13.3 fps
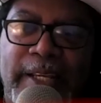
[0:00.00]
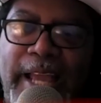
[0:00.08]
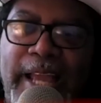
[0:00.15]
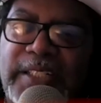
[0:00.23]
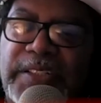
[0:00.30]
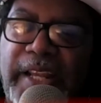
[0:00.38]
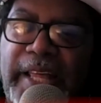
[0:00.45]

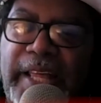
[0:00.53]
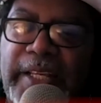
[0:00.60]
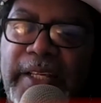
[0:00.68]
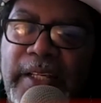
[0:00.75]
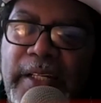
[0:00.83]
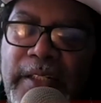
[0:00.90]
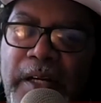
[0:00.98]
And it's like,
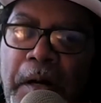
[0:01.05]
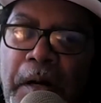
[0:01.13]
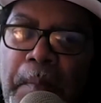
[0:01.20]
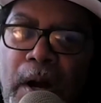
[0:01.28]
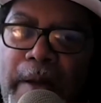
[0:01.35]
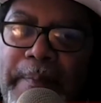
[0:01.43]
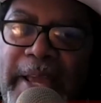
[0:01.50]
come
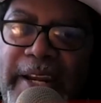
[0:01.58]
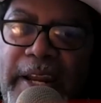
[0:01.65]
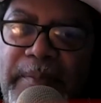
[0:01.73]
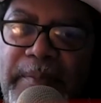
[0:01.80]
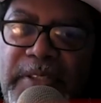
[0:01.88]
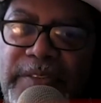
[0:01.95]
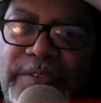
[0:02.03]
on, man,
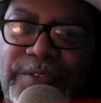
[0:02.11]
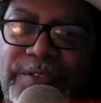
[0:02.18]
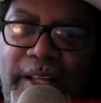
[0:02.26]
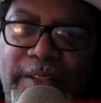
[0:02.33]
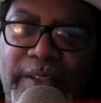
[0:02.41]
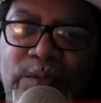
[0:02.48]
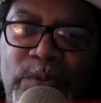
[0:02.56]
I'm your
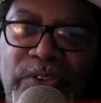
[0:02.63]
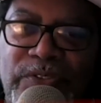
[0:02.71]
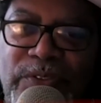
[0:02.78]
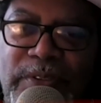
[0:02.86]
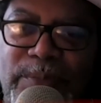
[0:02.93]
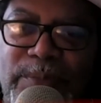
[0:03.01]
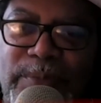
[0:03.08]
son.
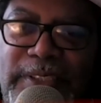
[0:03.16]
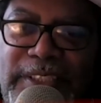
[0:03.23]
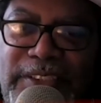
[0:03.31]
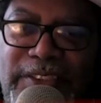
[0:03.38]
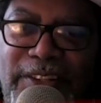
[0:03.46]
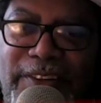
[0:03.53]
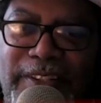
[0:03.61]
What are you
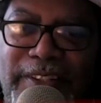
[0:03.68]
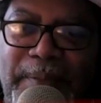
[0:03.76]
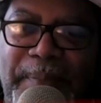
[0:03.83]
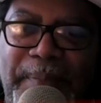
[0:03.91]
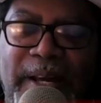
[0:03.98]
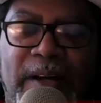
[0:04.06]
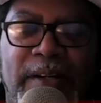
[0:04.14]
talking
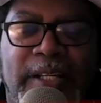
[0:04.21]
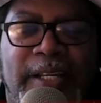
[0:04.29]
about?